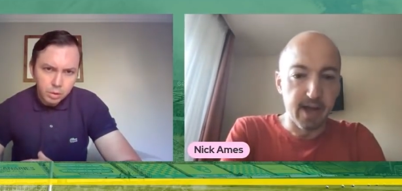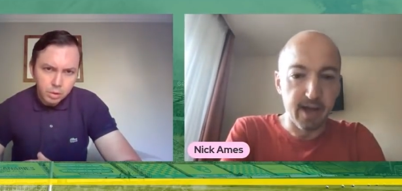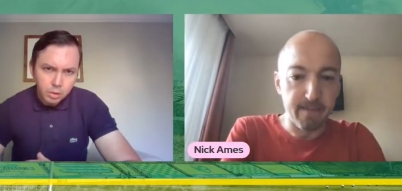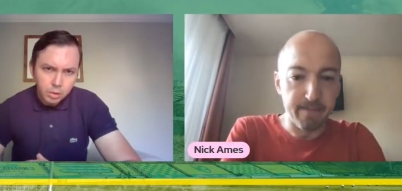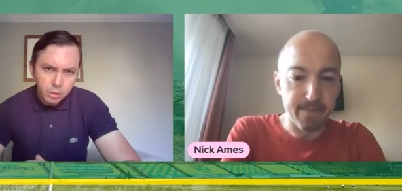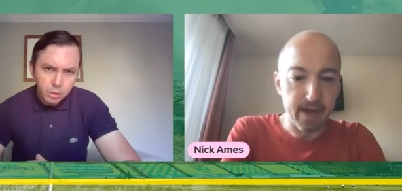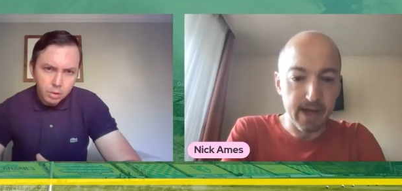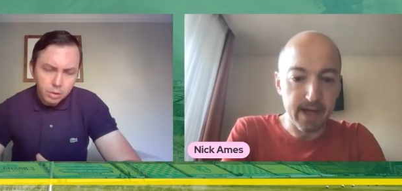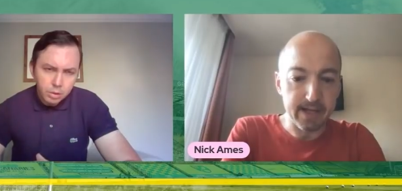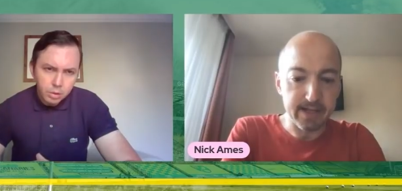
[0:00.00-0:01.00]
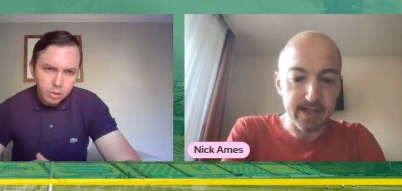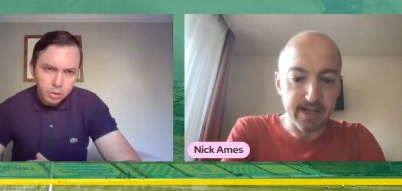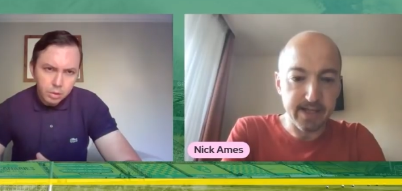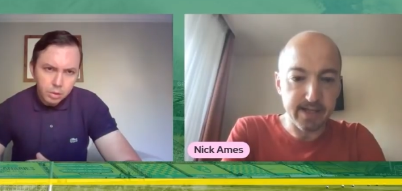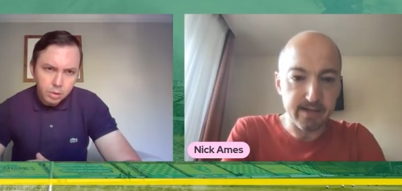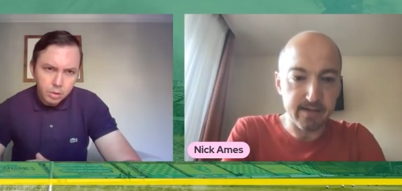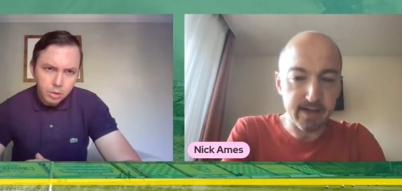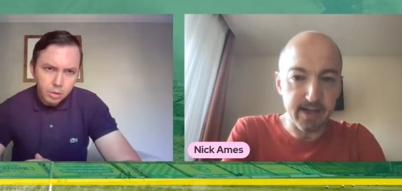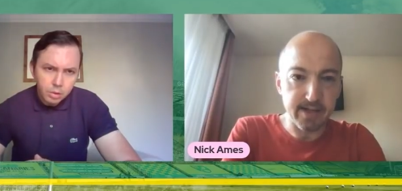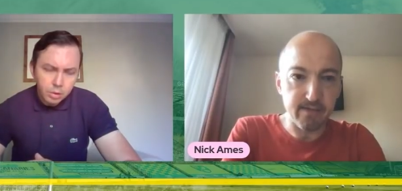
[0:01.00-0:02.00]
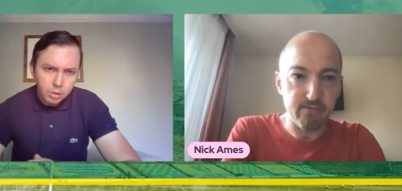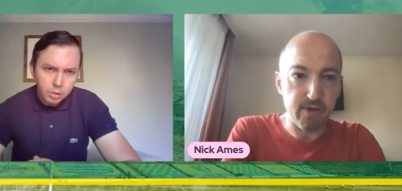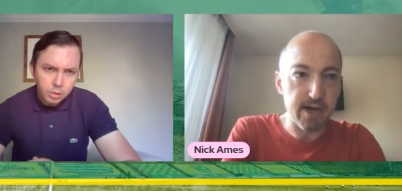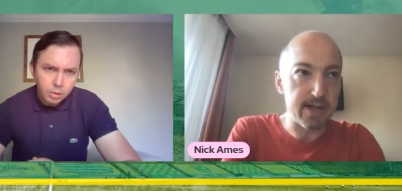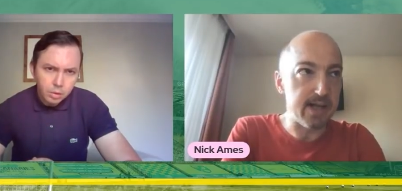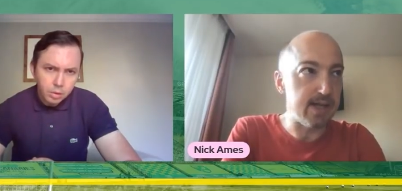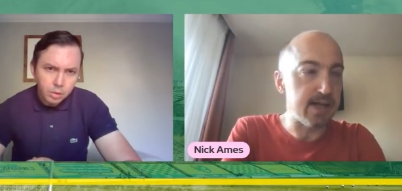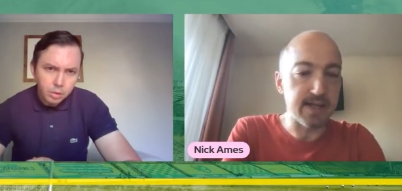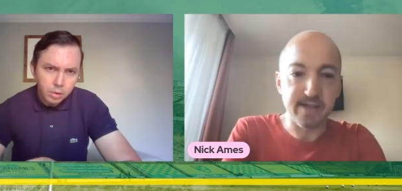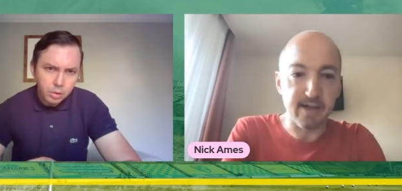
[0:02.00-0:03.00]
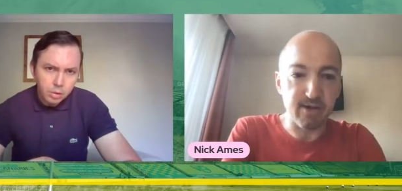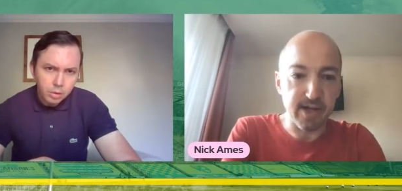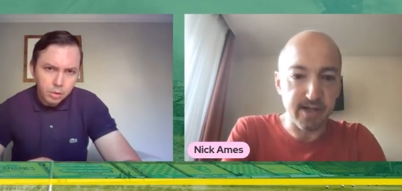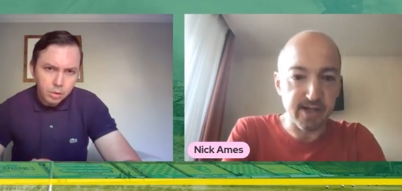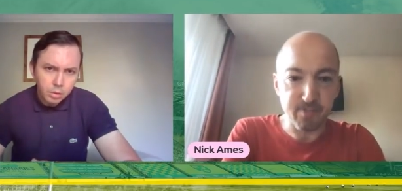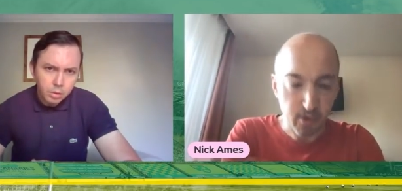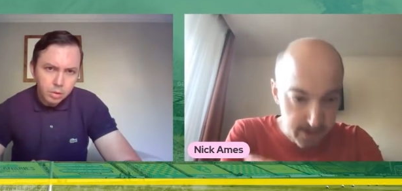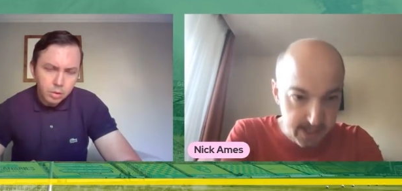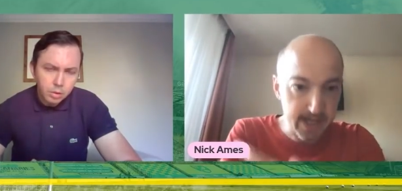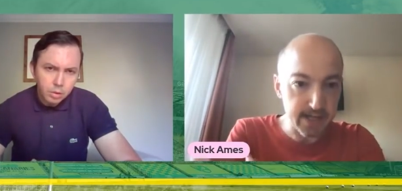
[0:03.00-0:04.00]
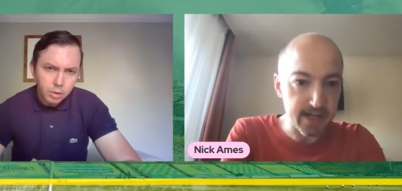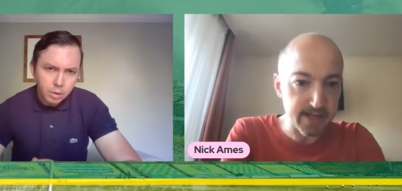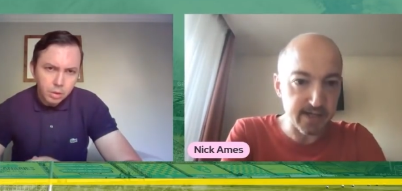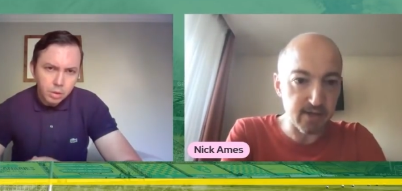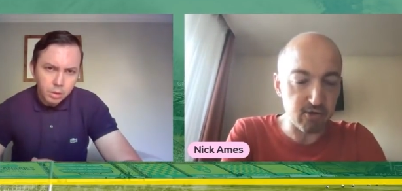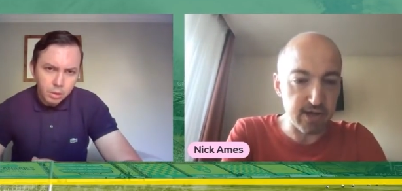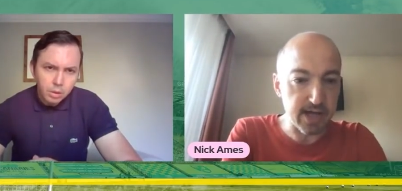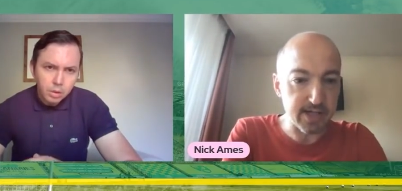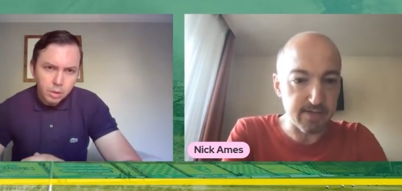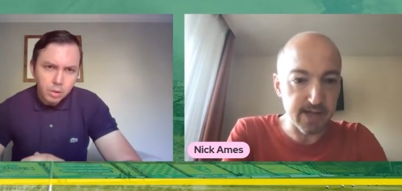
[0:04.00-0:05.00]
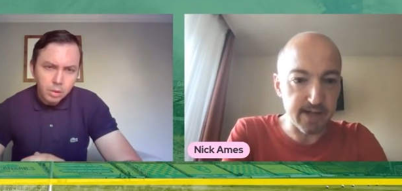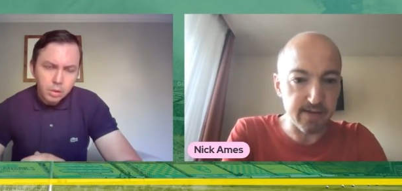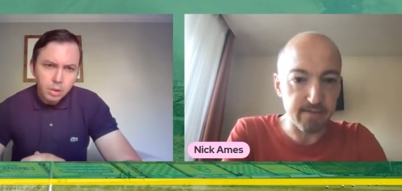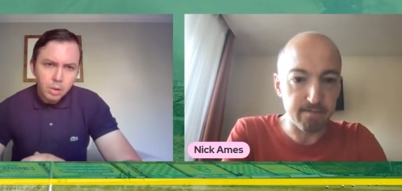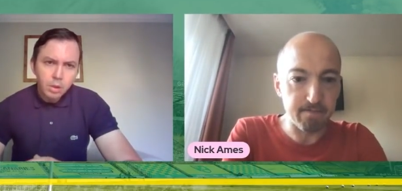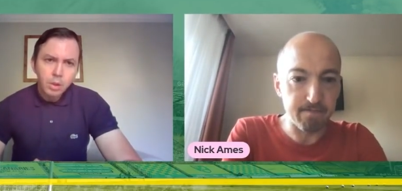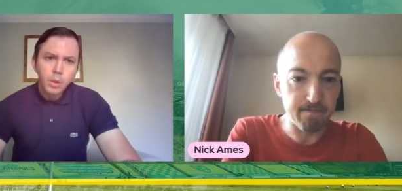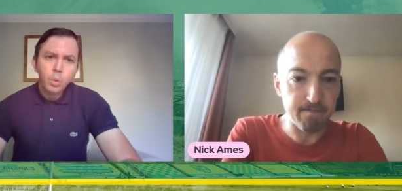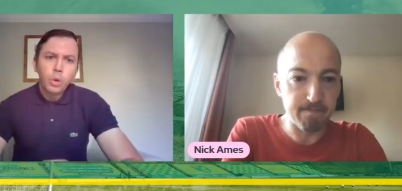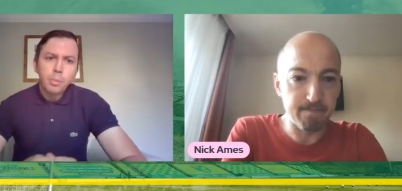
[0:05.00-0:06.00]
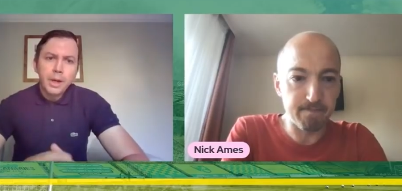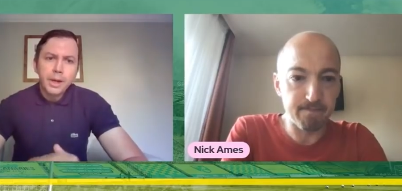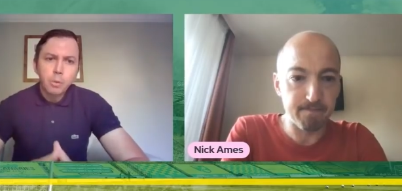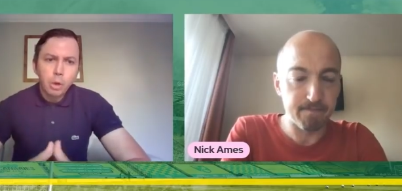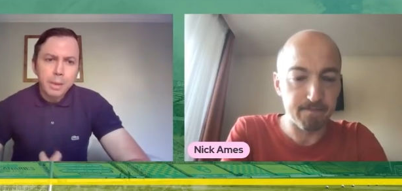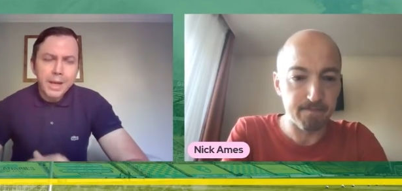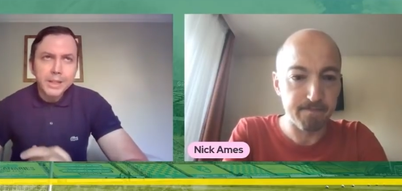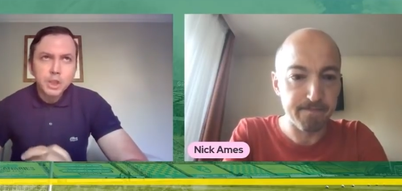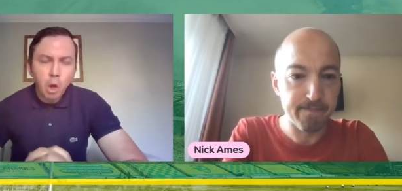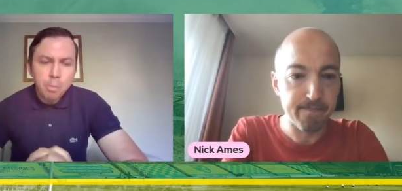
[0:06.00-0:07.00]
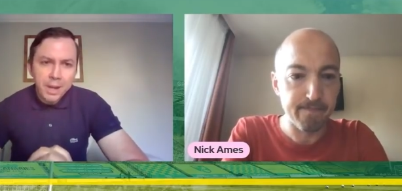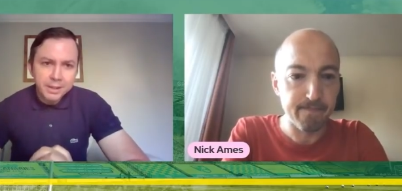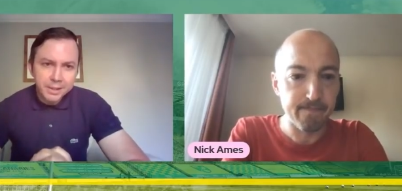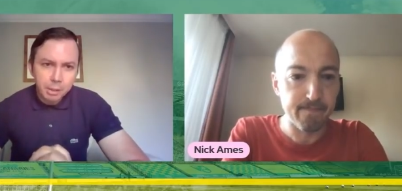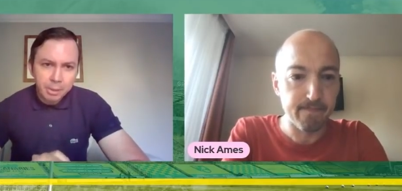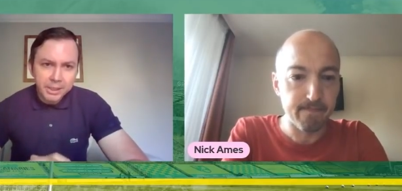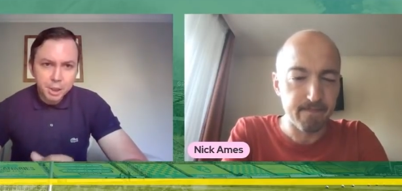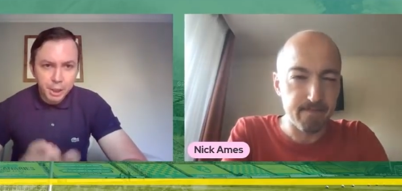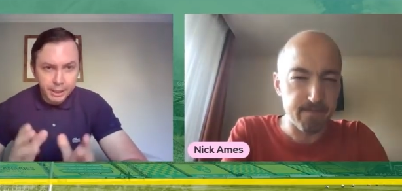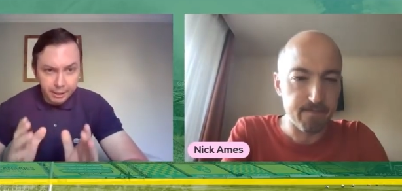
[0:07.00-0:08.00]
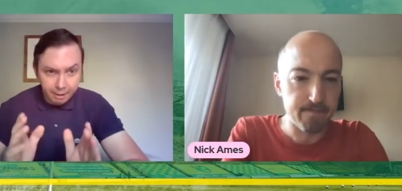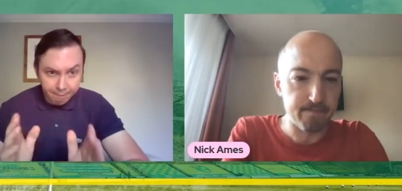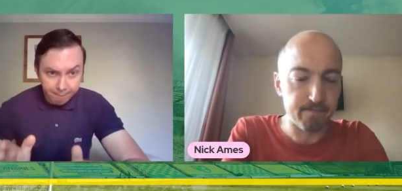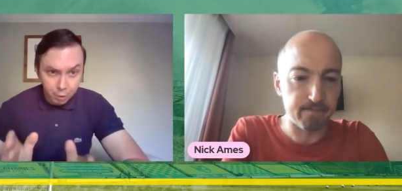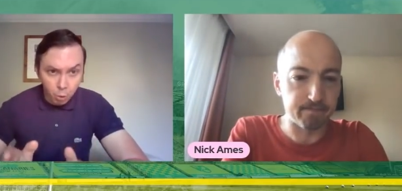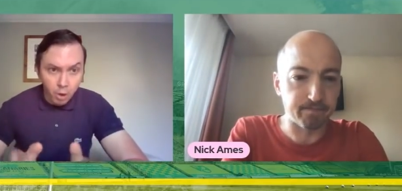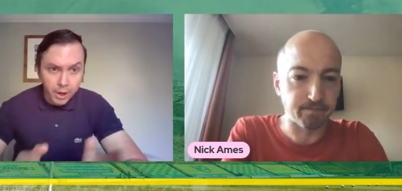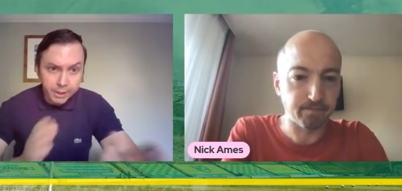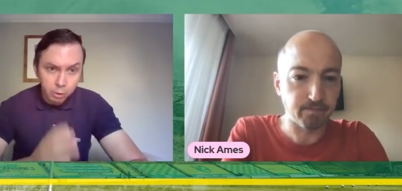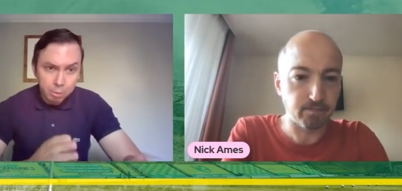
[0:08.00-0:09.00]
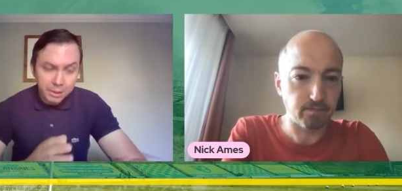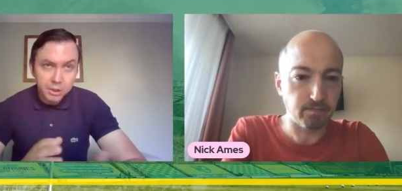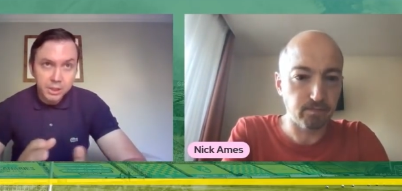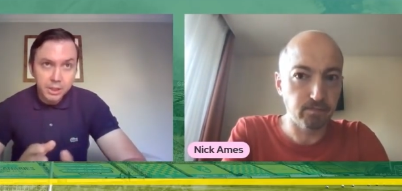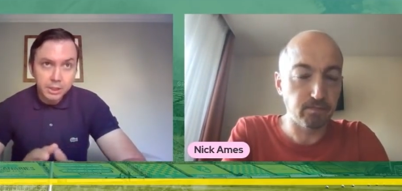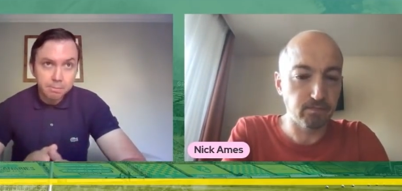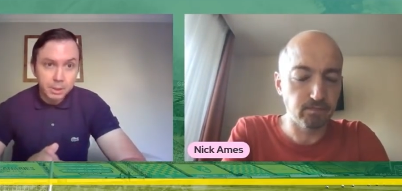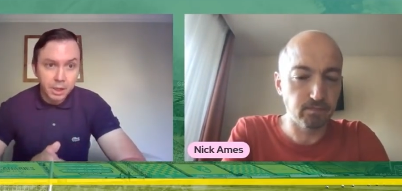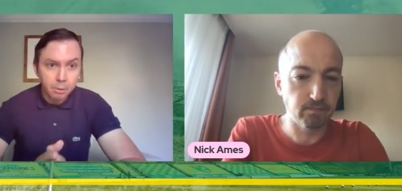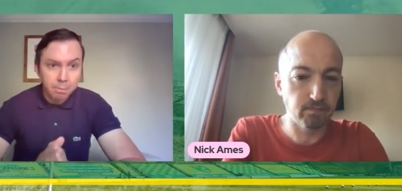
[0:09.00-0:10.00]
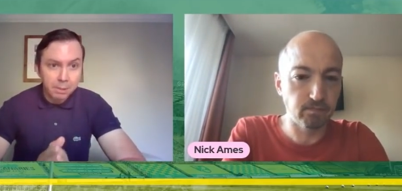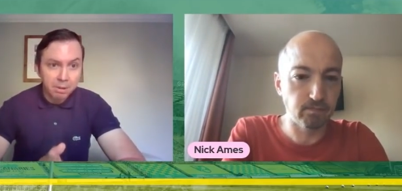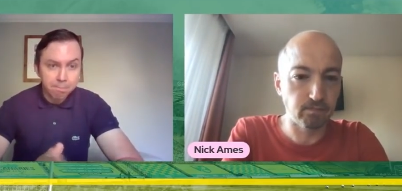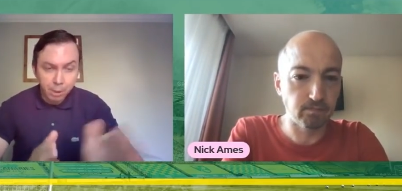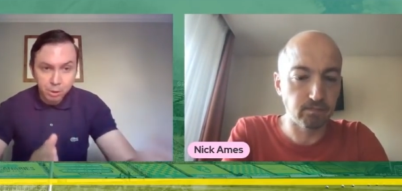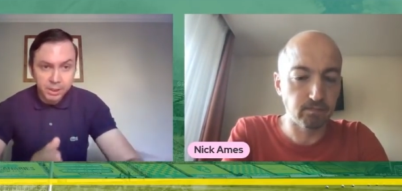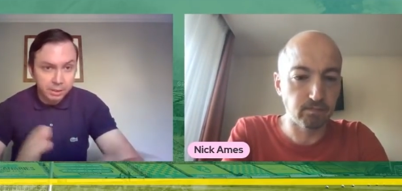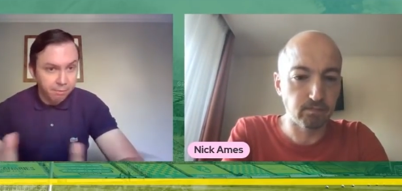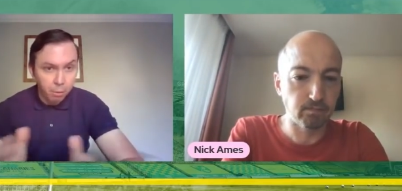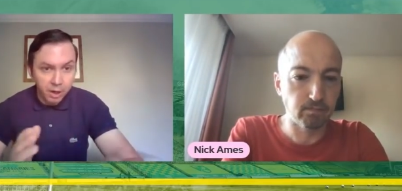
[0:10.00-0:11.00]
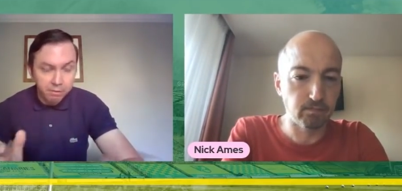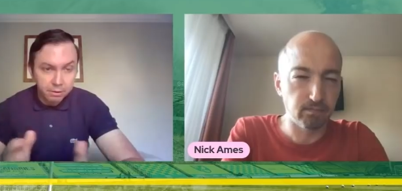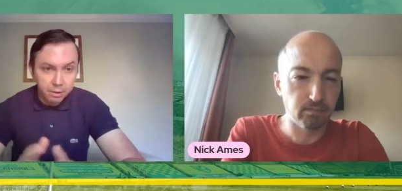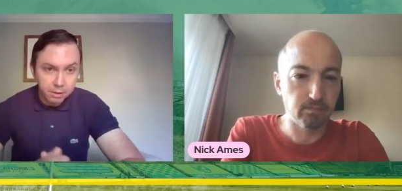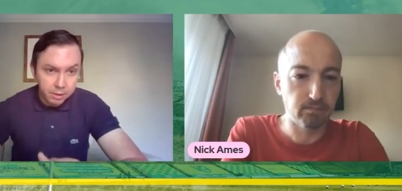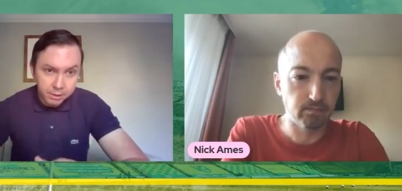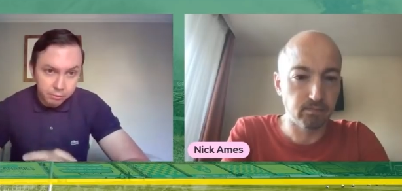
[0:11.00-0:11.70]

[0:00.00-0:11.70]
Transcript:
Speaker 1: um, and he's he's a really exhilarating, spontaneous, creative talent.
Speaker 2: What about what about at the top end of the pitch? if required, almost um, you know maybe if Pukki for whatever uh, uh,